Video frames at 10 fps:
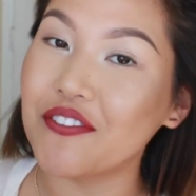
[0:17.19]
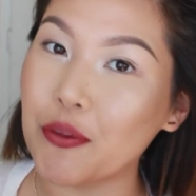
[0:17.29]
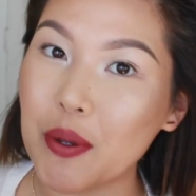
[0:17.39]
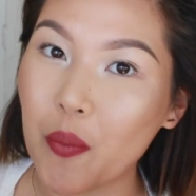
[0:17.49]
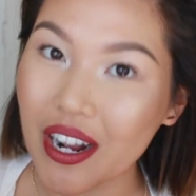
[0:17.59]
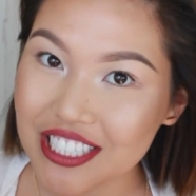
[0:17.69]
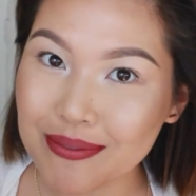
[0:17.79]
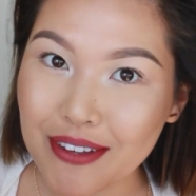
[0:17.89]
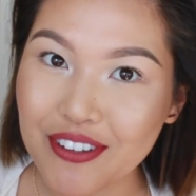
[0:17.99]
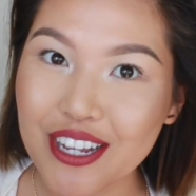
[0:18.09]
If you've been watching
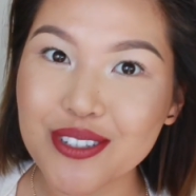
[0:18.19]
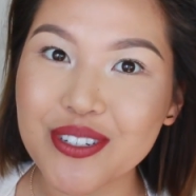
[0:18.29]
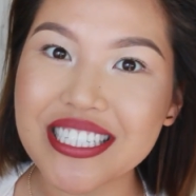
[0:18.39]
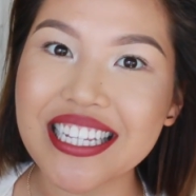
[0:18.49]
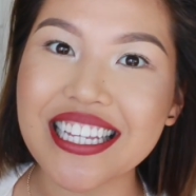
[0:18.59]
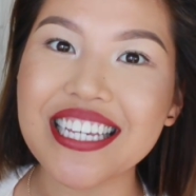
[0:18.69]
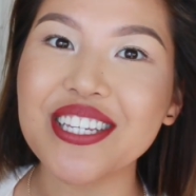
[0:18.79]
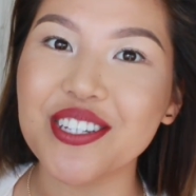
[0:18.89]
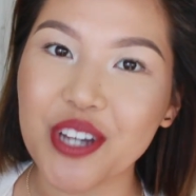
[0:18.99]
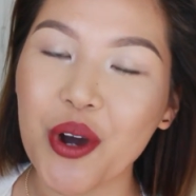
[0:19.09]
my videos recently,
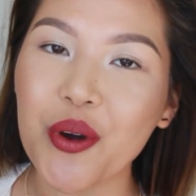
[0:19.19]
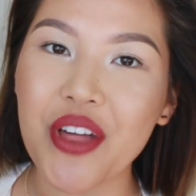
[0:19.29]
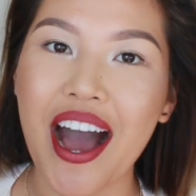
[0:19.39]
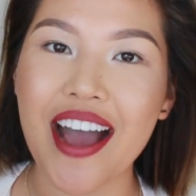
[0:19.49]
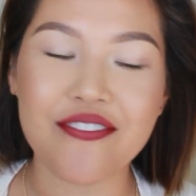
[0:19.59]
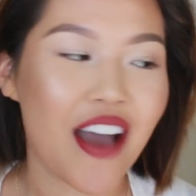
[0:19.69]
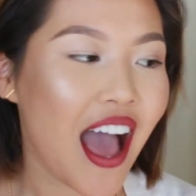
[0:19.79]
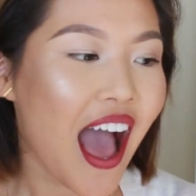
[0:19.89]
you know that I've